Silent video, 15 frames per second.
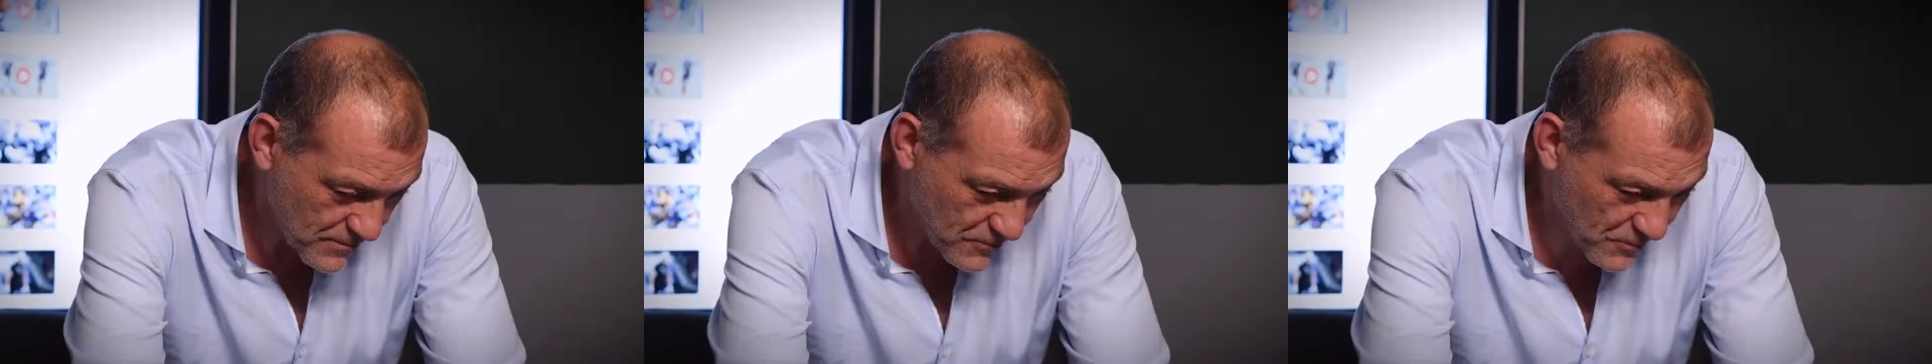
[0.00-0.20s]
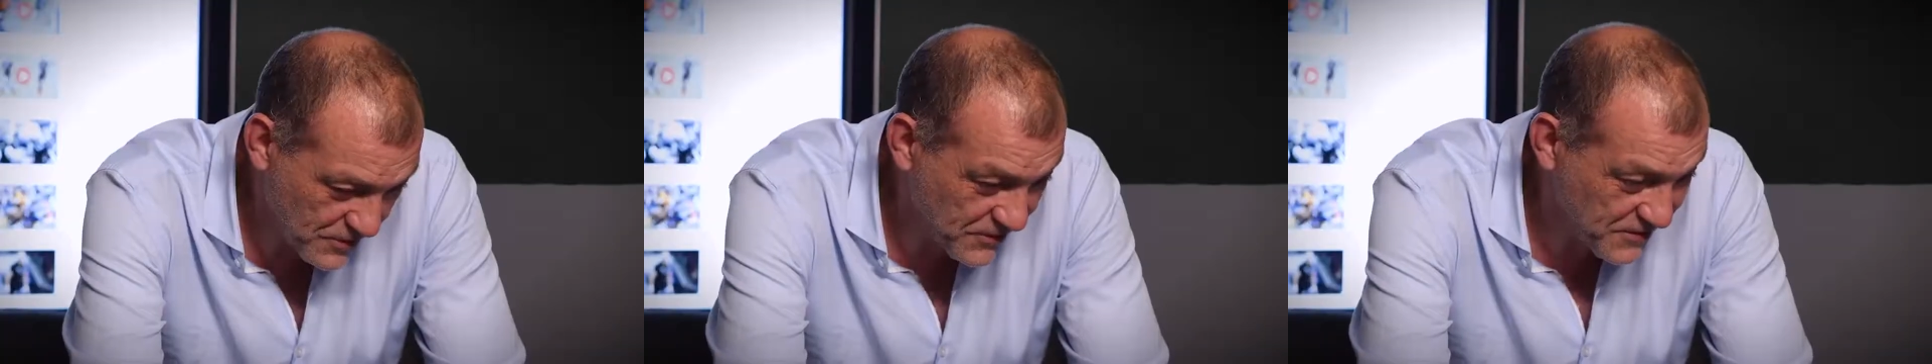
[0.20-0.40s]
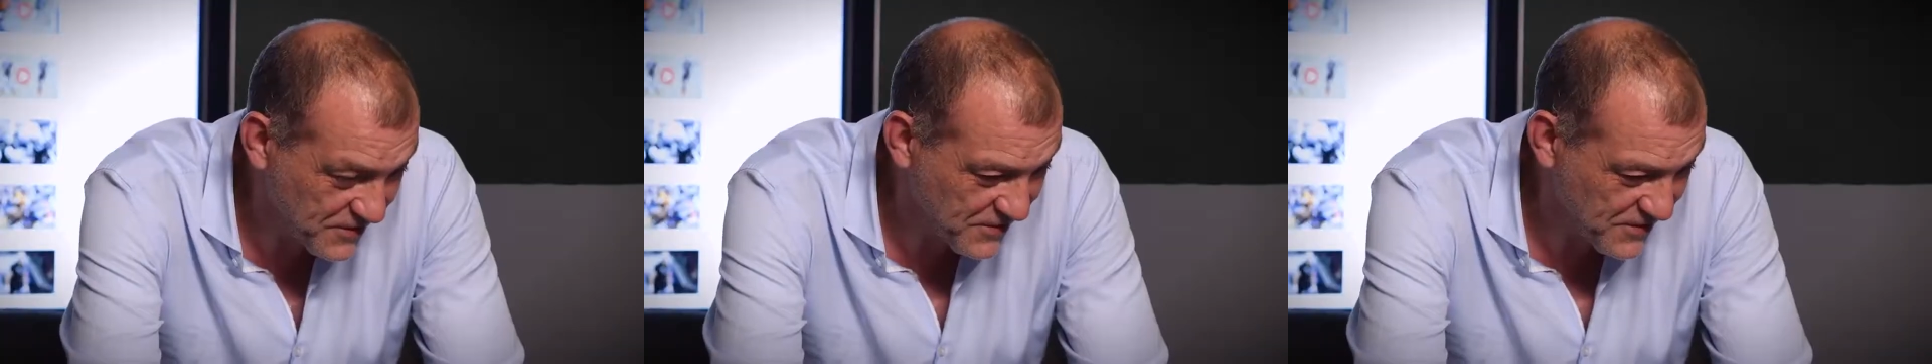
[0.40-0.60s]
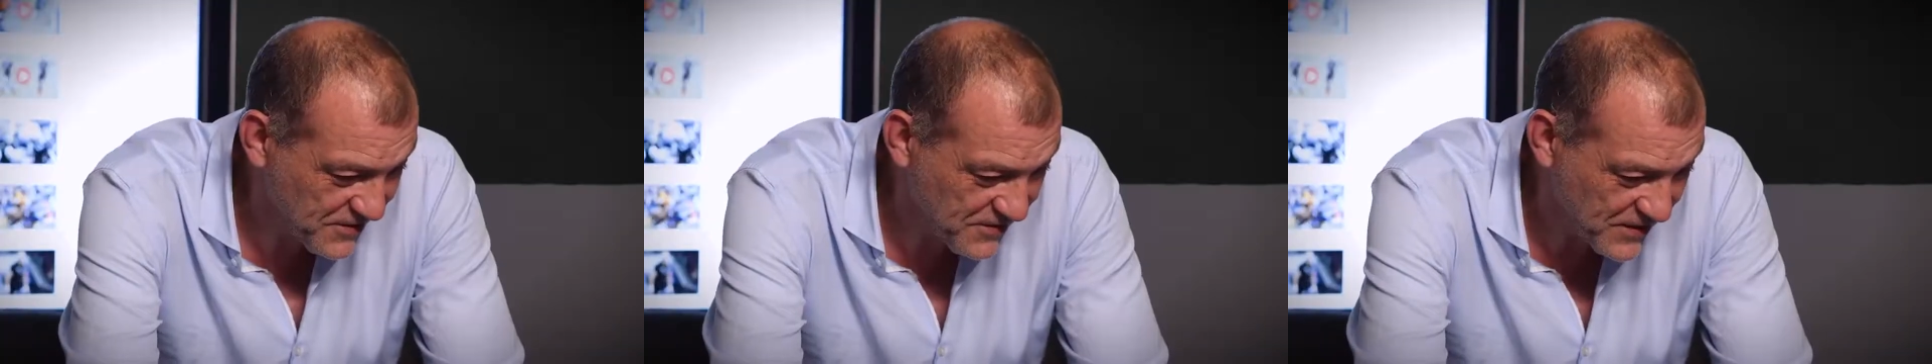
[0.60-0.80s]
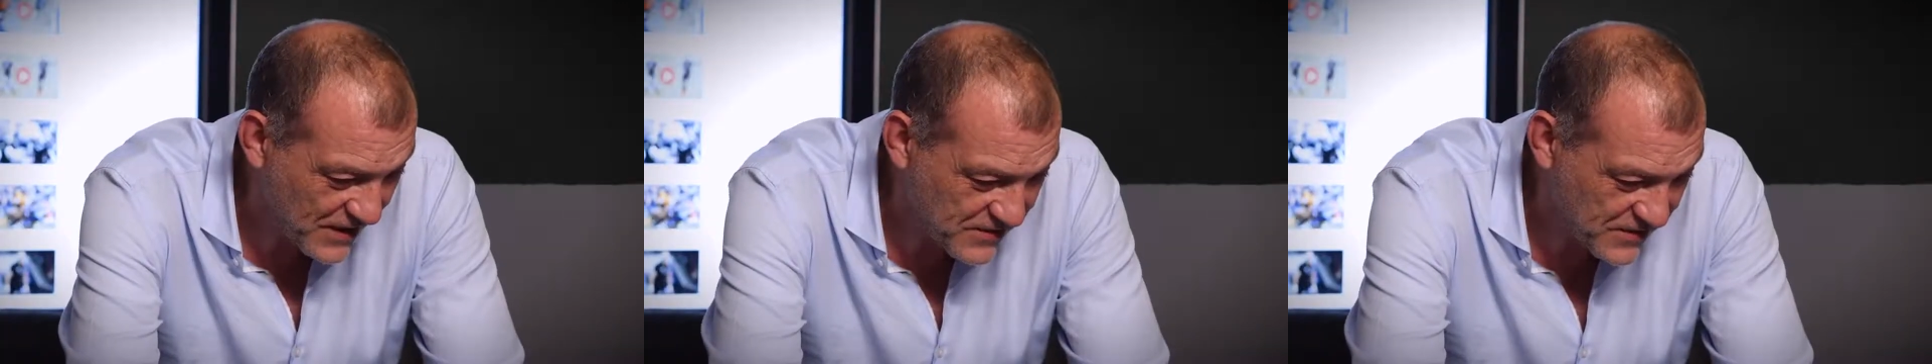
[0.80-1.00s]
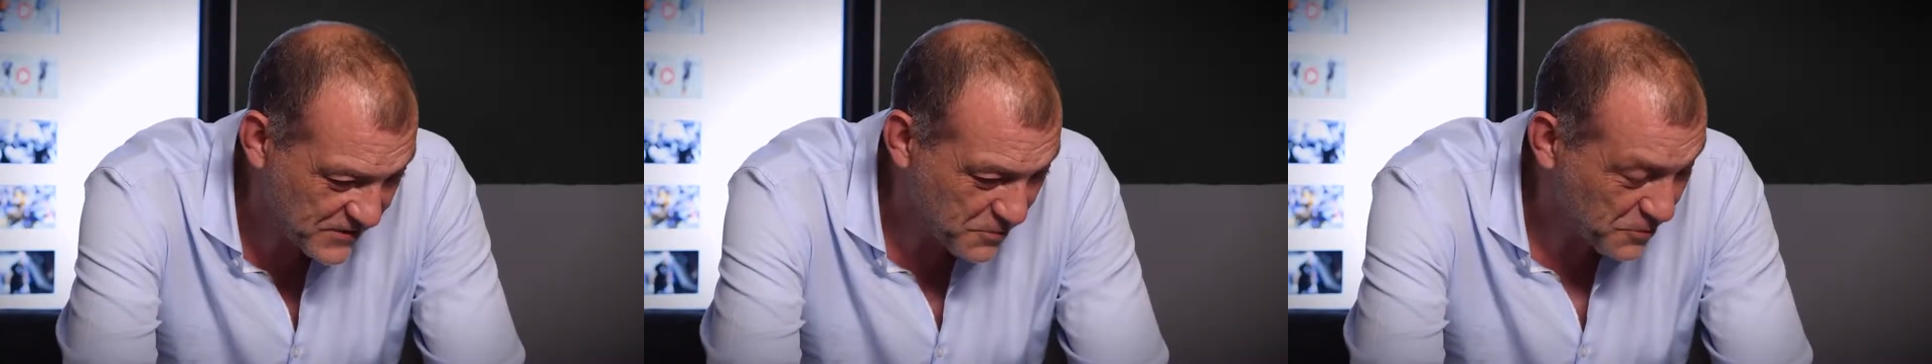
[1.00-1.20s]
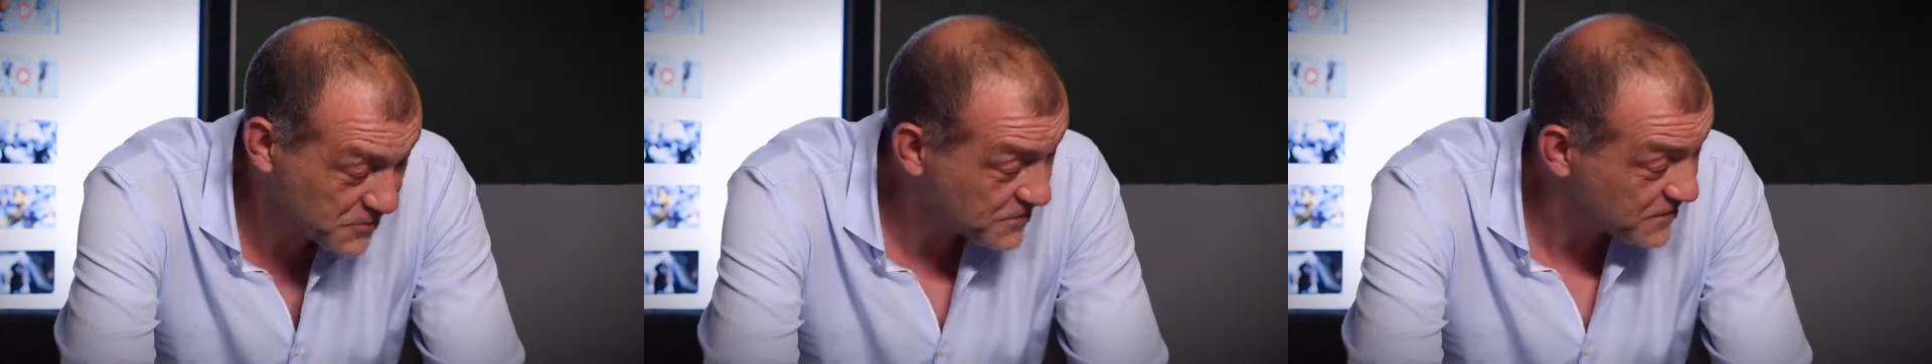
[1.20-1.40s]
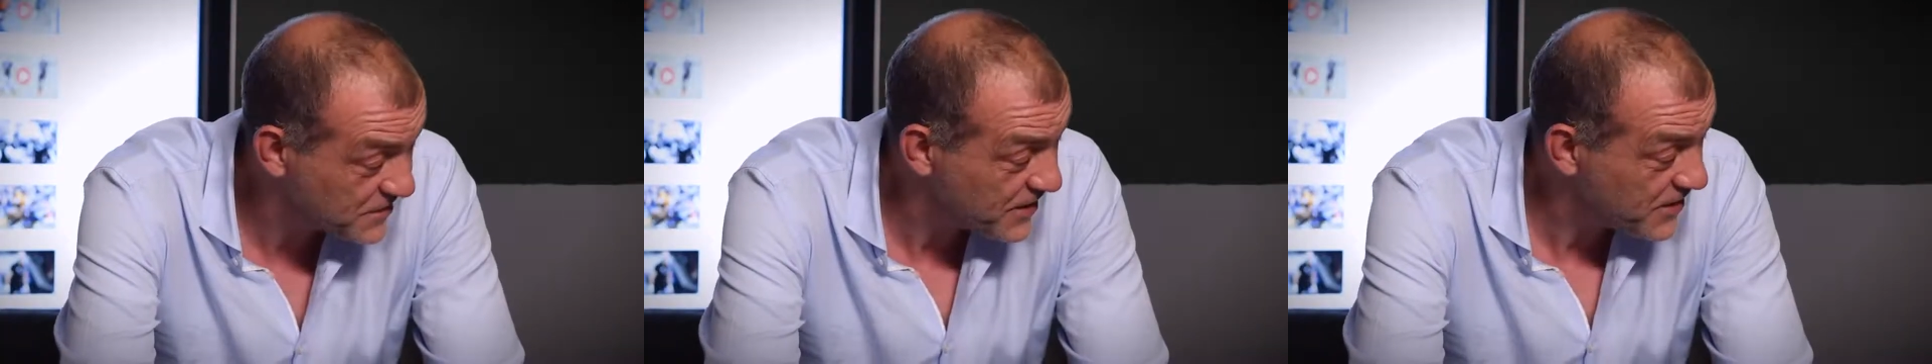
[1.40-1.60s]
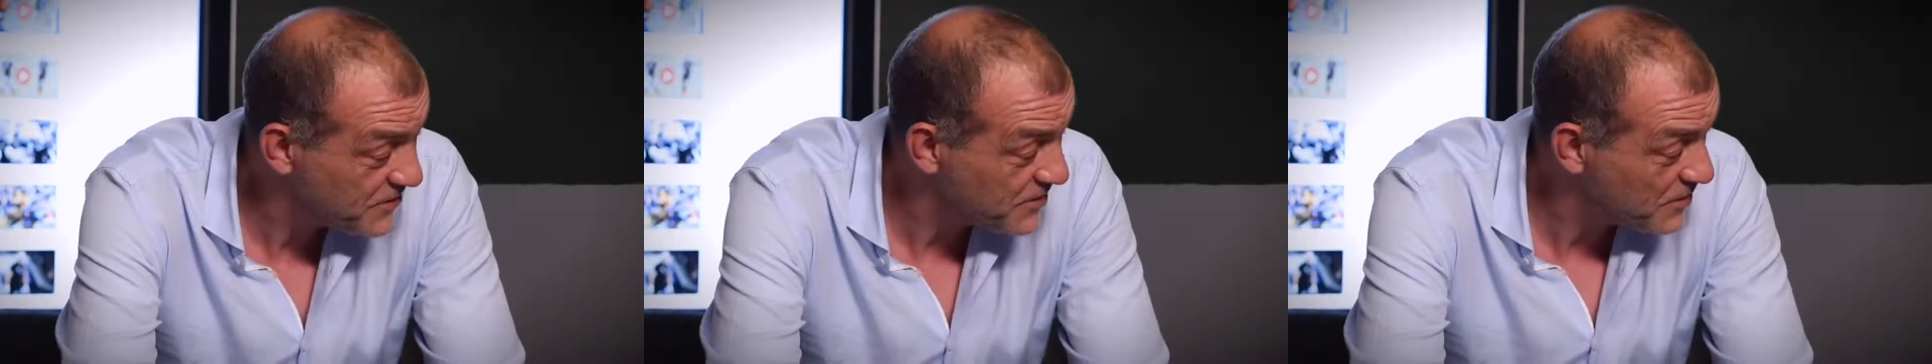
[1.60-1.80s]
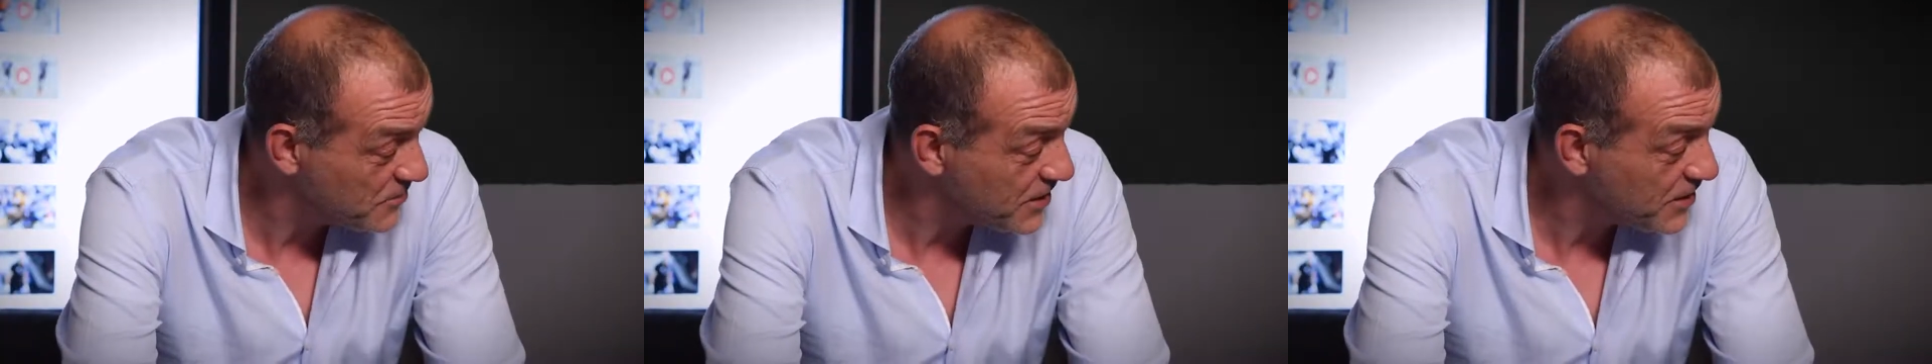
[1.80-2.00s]
What is it? Is that supposed to scare
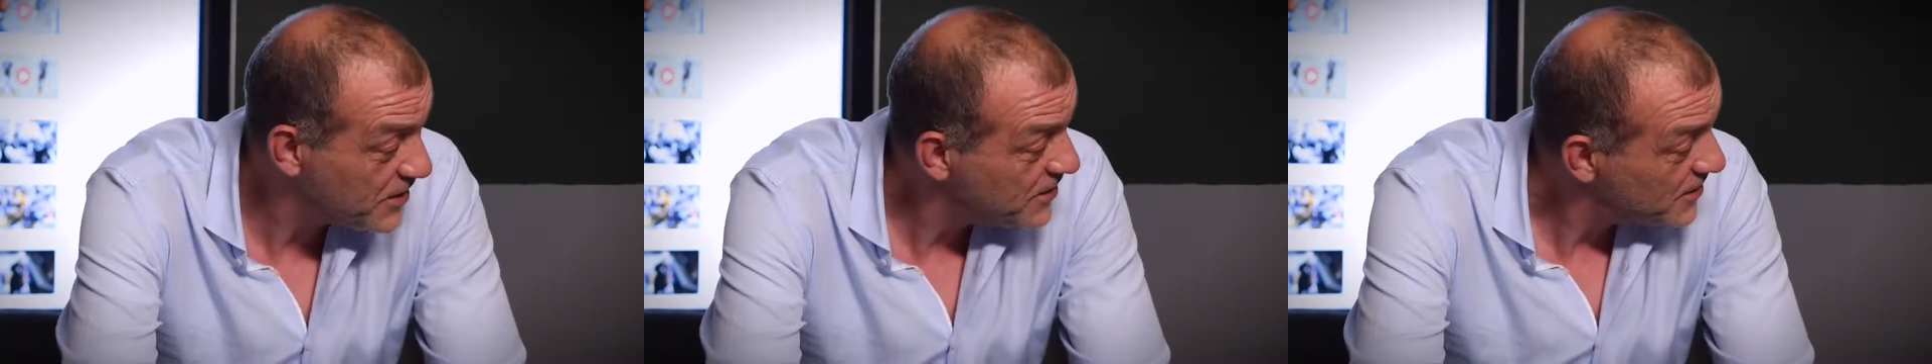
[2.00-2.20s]
somebody?